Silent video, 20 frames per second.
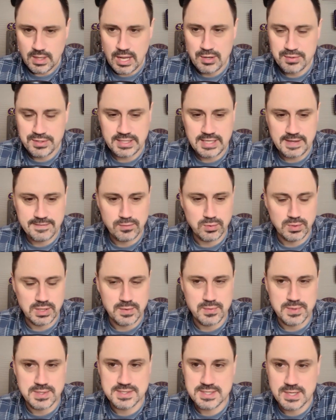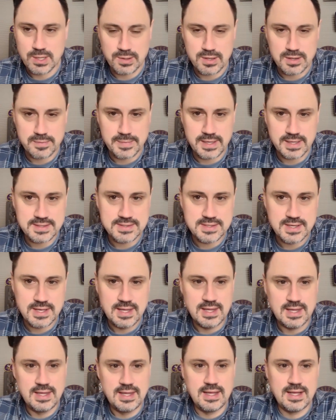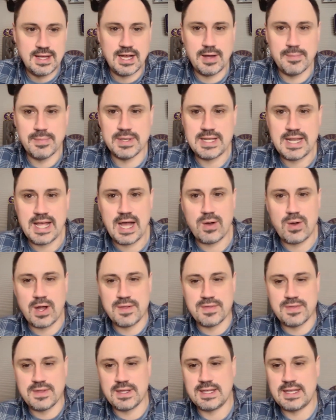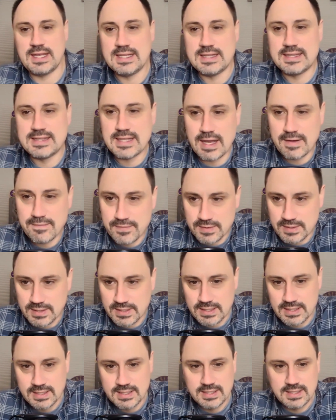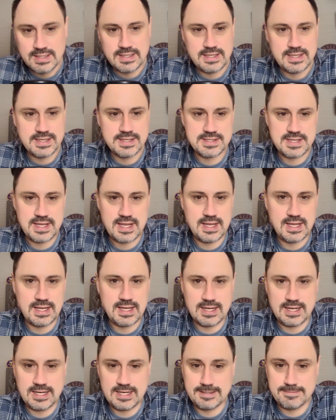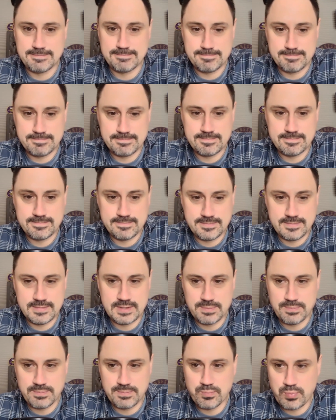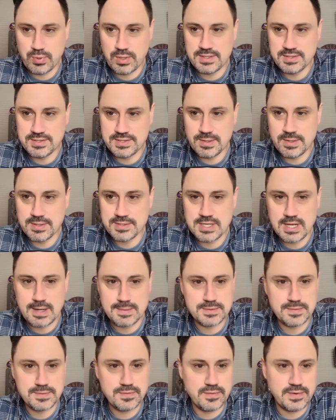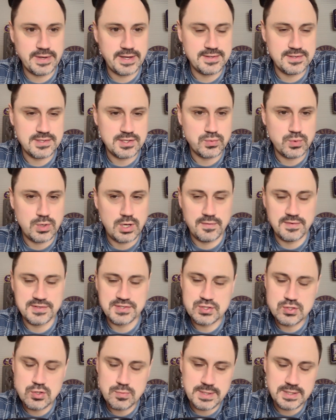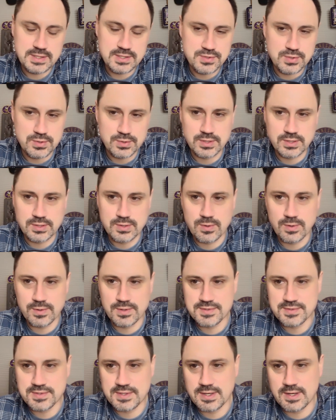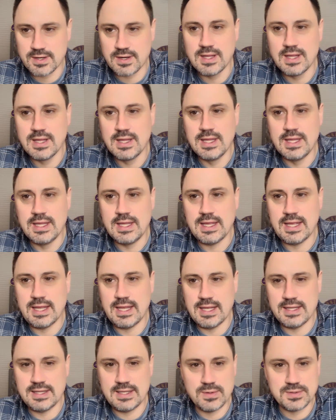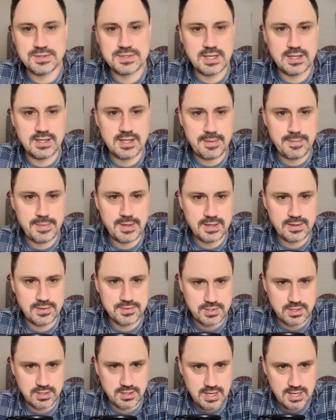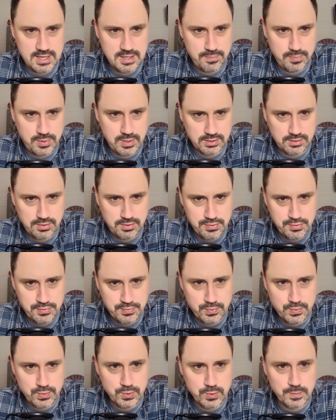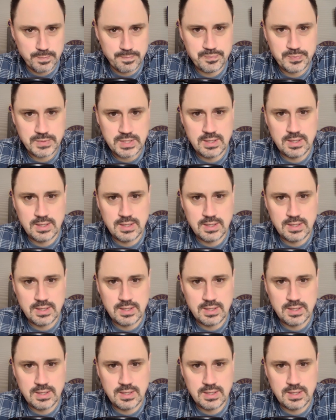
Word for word: I don't think he ever really was out of the mix, uh, but now I think he definitely is a. Um, pretty serious option for the Vikings at 12, assuming there's no good corners there and the outside linebackers are kind of picked through.